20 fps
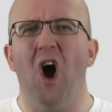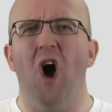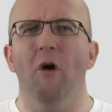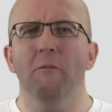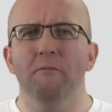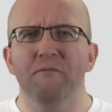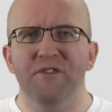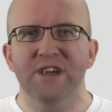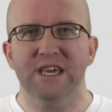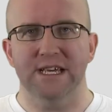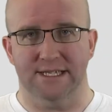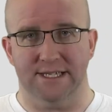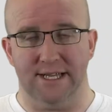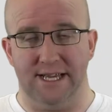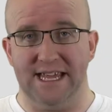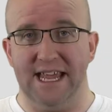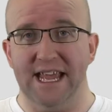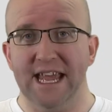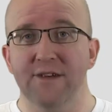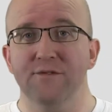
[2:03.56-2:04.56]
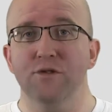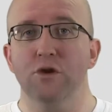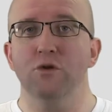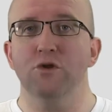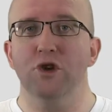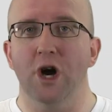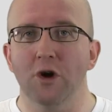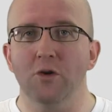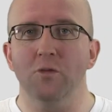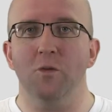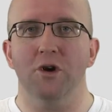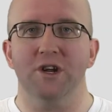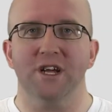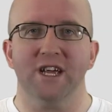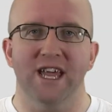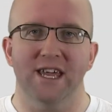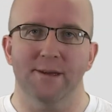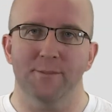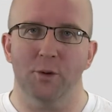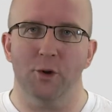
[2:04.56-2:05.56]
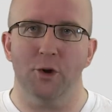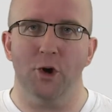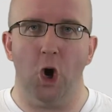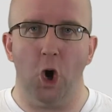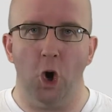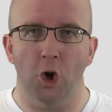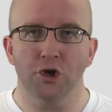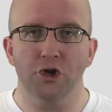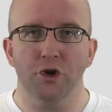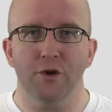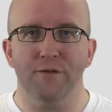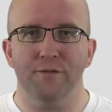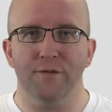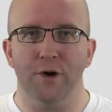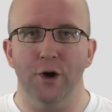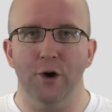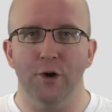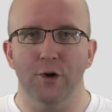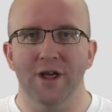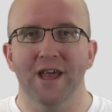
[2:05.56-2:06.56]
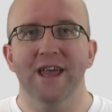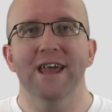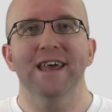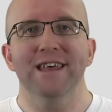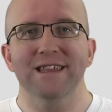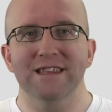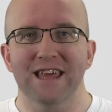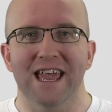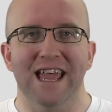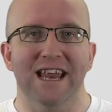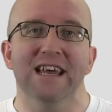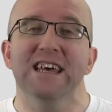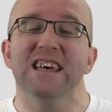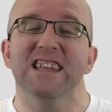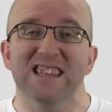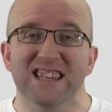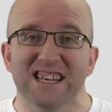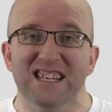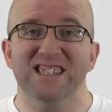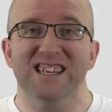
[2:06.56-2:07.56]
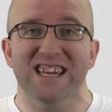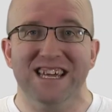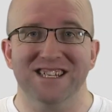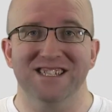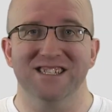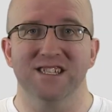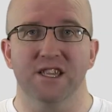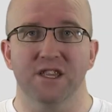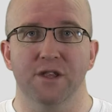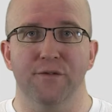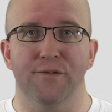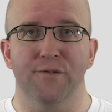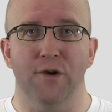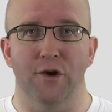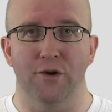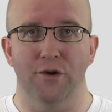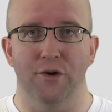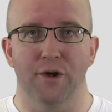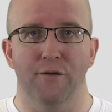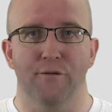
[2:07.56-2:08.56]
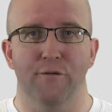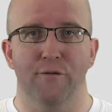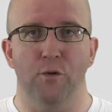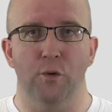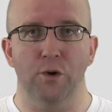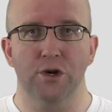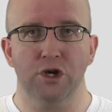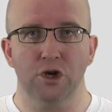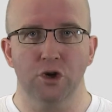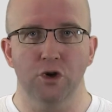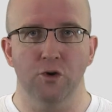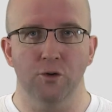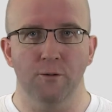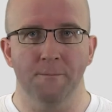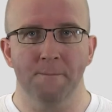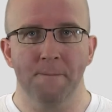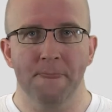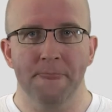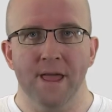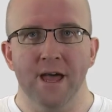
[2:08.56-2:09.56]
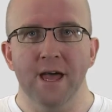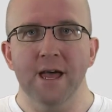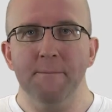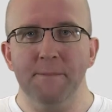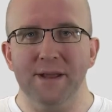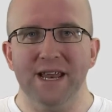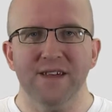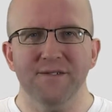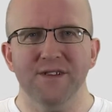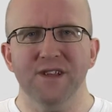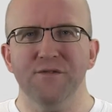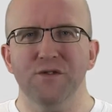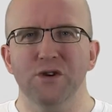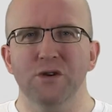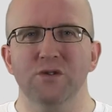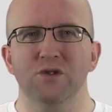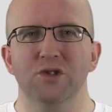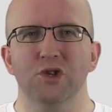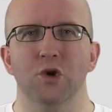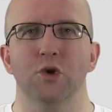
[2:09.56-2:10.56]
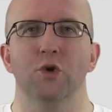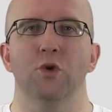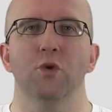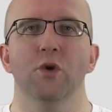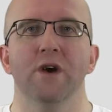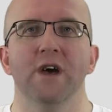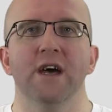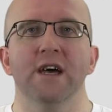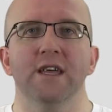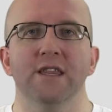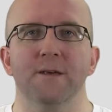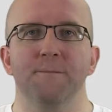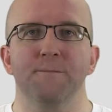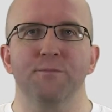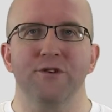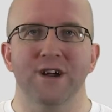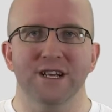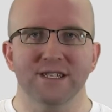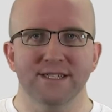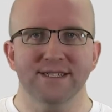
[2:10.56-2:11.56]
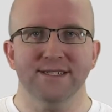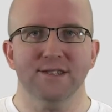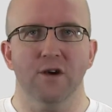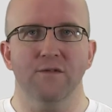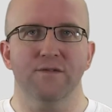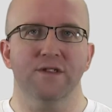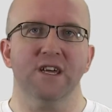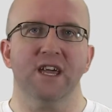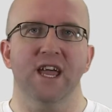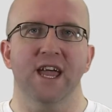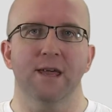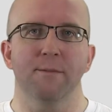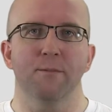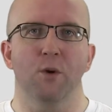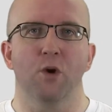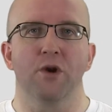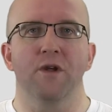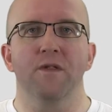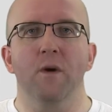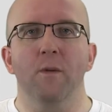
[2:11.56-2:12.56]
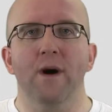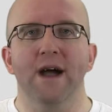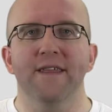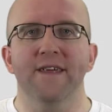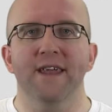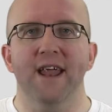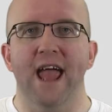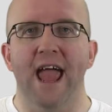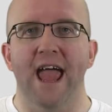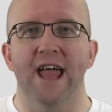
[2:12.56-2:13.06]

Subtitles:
obviously, if you don't want a keyboard on your phone, then this isn't the phone for you. But even if you do, the presence of the keyboard and the way that